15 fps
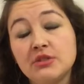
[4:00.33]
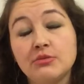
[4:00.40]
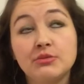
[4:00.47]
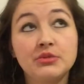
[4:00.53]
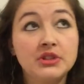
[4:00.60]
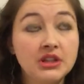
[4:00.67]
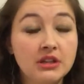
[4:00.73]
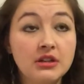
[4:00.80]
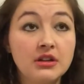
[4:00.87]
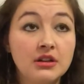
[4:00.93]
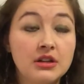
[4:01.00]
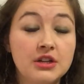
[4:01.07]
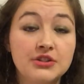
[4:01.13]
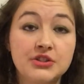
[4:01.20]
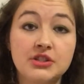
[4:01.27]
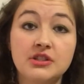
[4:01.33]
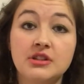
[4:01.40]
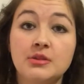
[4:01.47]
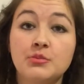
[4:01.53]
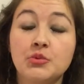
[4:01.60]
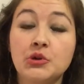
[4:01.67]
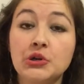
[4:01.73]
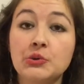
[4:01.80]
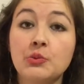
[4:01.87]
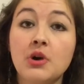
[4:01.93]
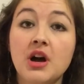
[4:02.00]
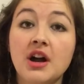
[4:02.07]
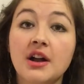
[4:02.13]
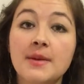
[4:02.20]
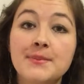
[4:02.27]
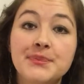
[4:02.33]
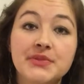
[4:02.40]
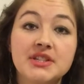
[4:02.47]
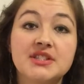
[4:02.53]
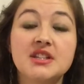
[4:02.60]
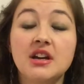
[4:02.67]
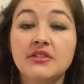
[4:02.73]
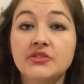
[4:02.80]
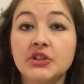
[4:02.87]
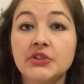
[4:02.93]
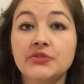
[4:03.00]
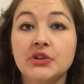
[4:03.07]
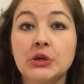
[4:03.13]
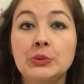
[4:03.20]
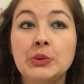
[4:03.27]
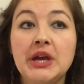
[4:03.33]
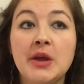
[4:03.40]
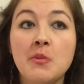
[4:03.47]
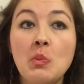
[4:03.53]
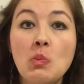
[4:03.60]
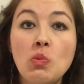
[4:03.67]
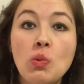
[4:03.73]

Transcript: and really close to the boardwalk. It's not very far away.